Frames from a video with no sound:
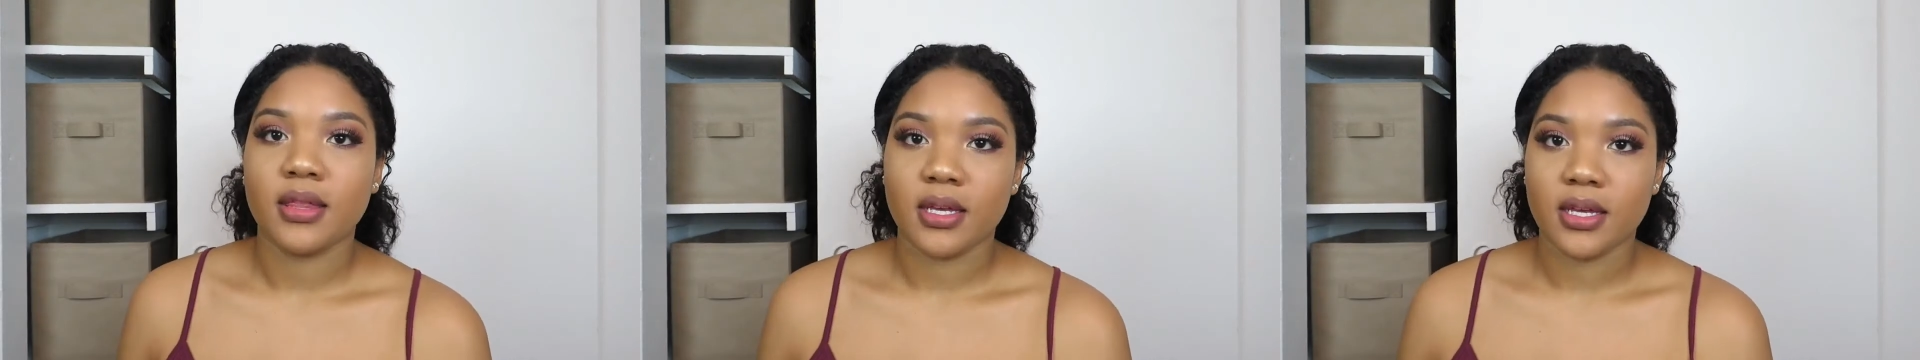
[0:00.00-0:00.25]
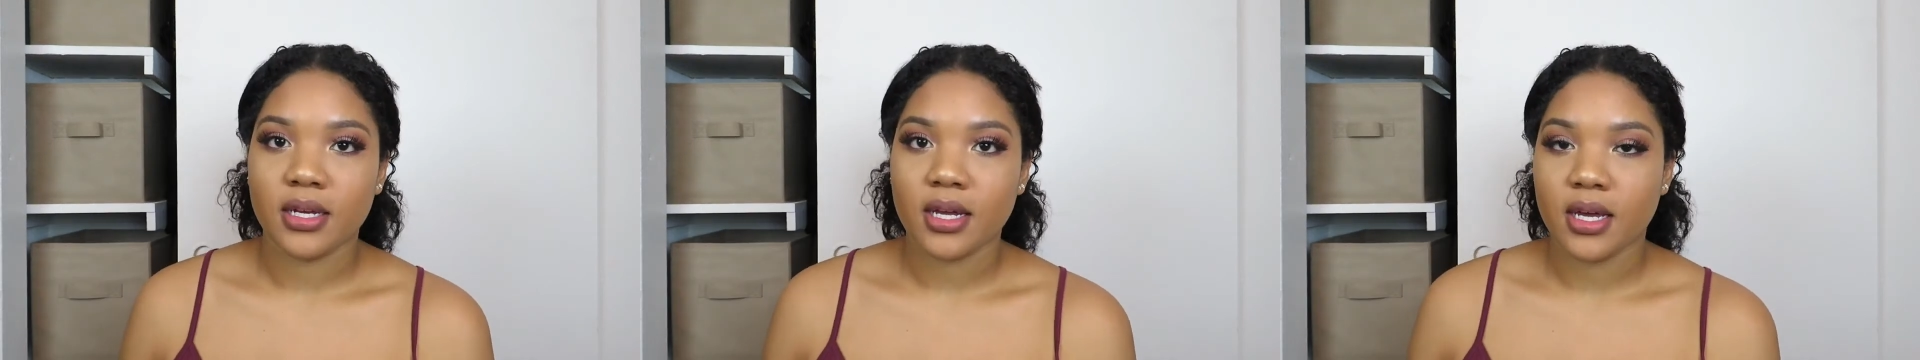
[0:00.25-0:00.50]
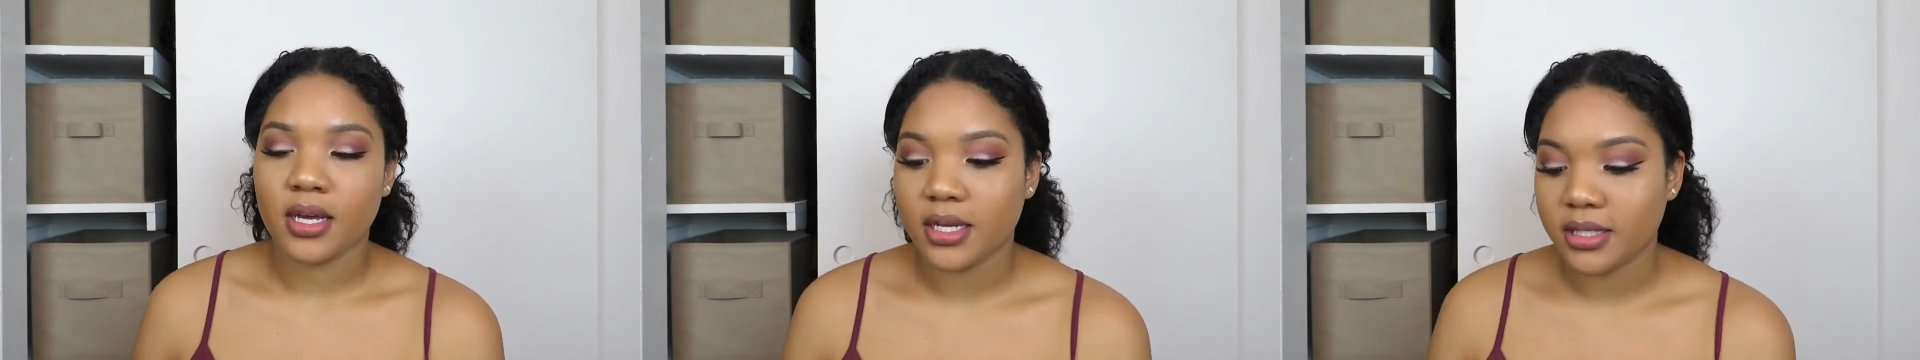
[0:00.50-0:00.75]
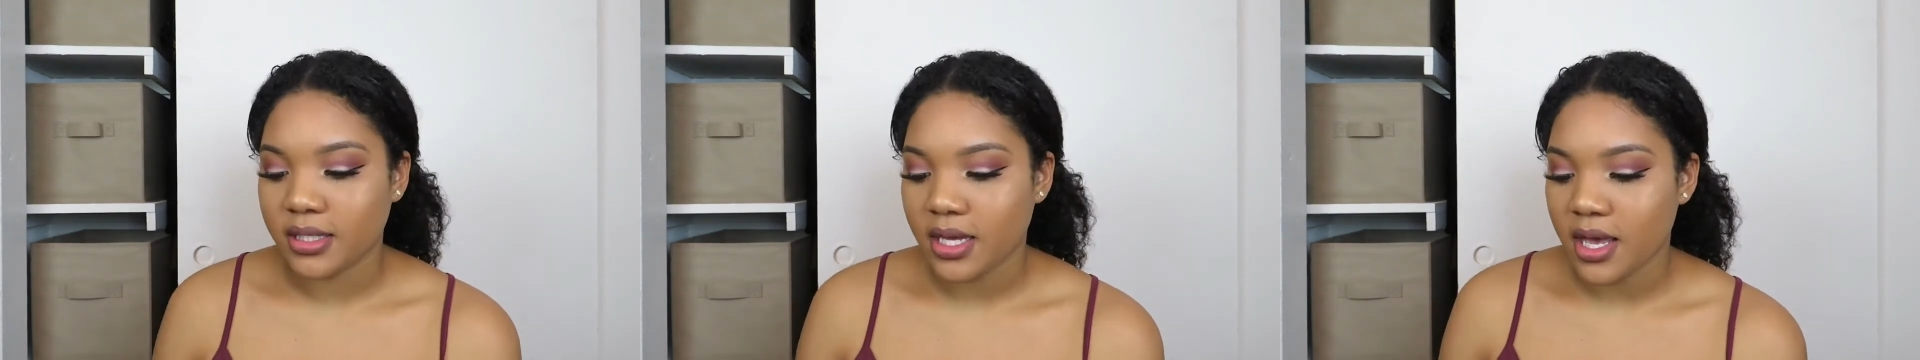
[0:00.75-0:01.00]
Then
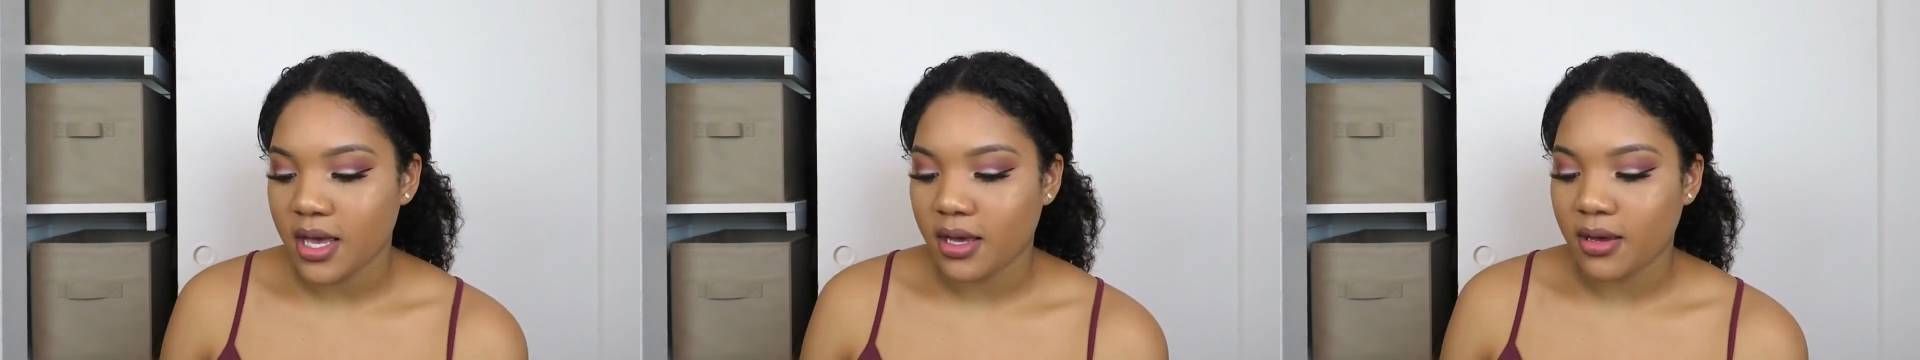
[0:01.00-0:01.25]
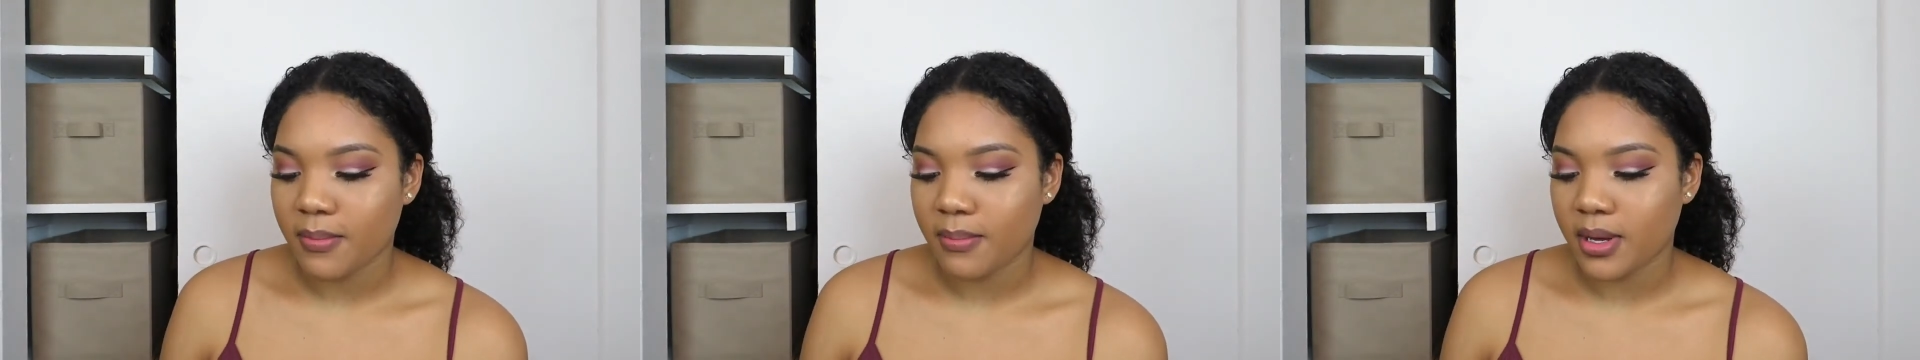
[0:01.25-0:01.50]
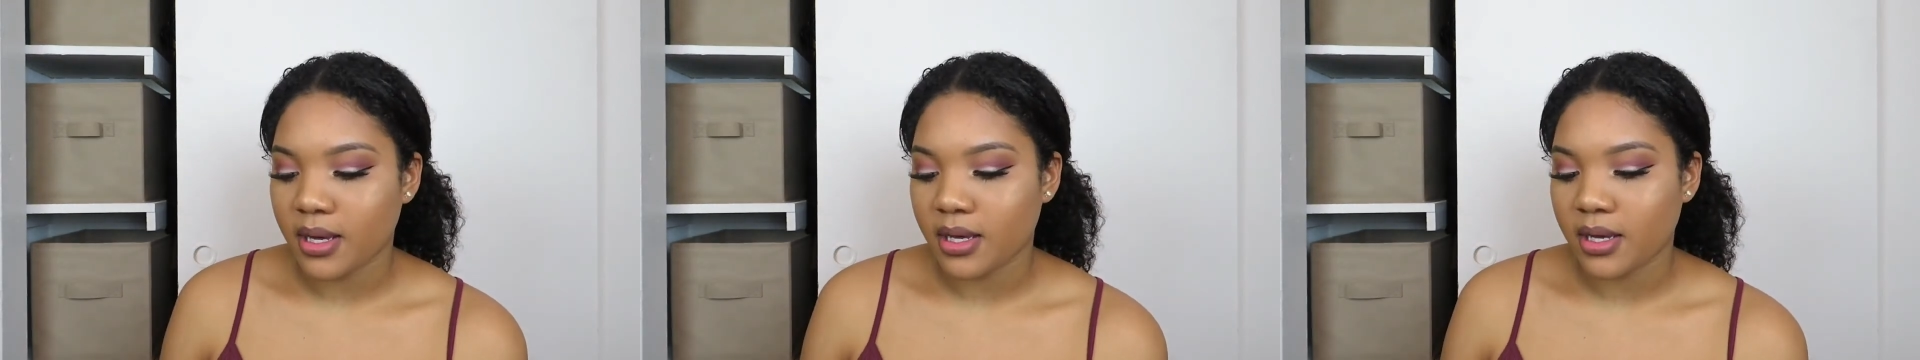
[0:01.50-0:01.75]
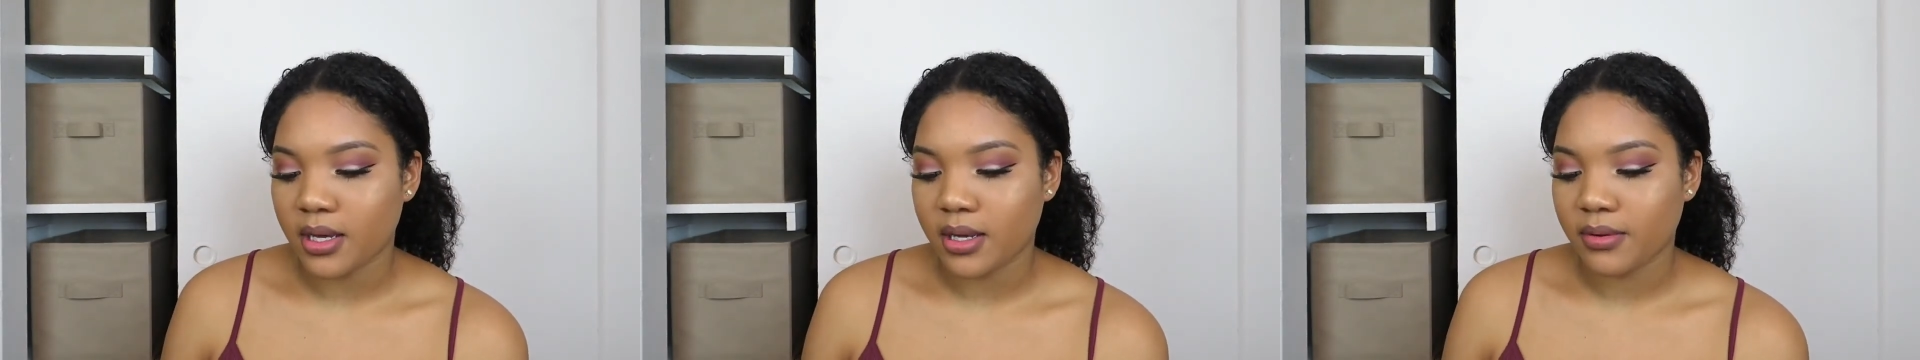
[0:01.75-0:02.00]
I take
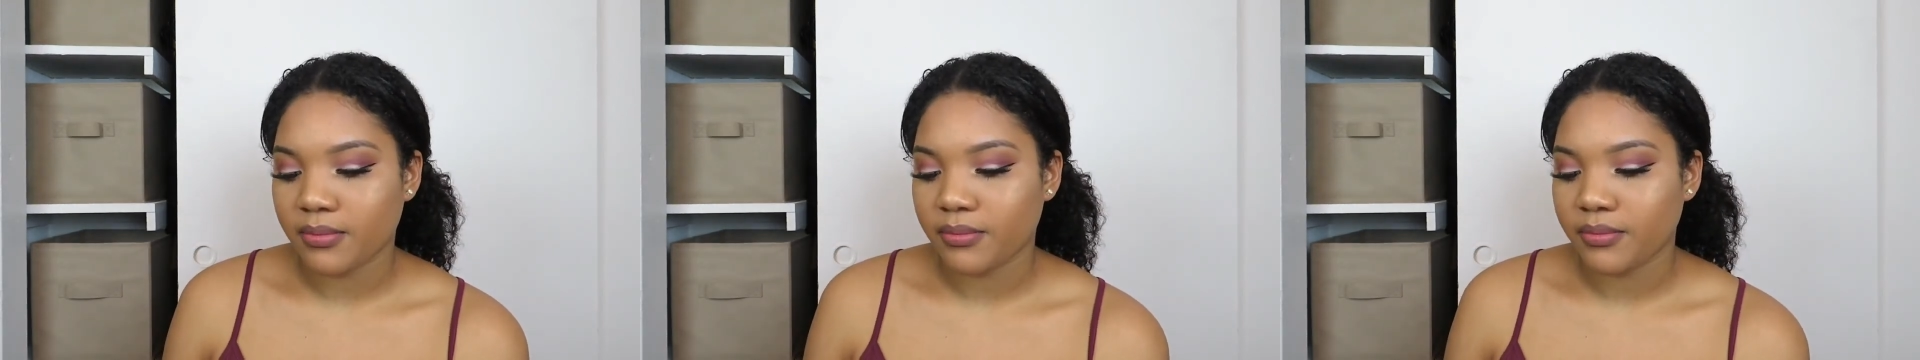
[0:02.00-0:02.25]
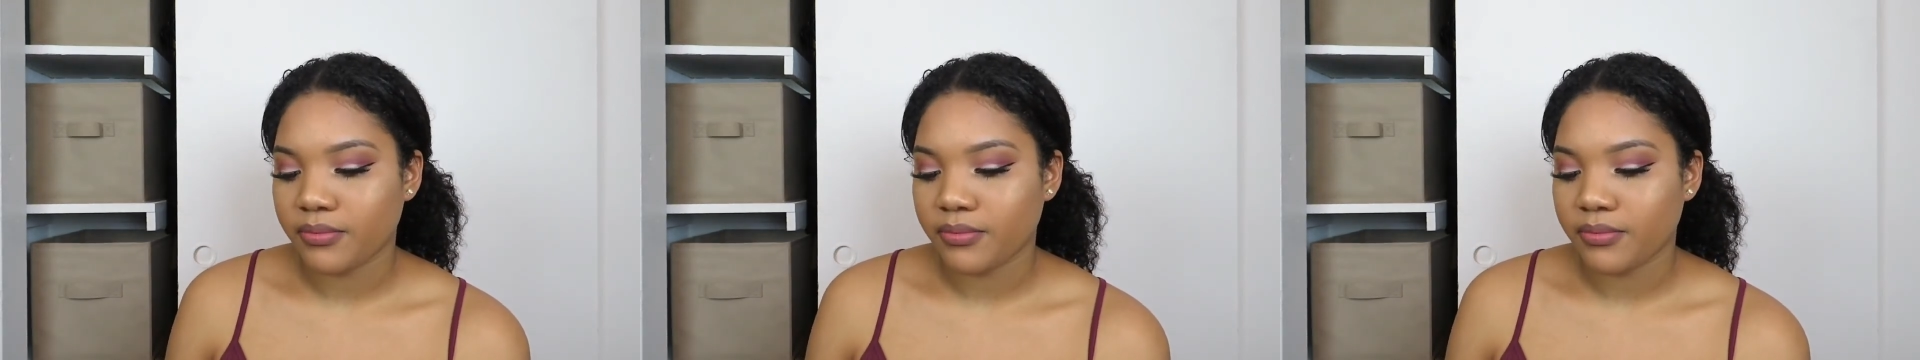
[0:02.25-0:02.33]
my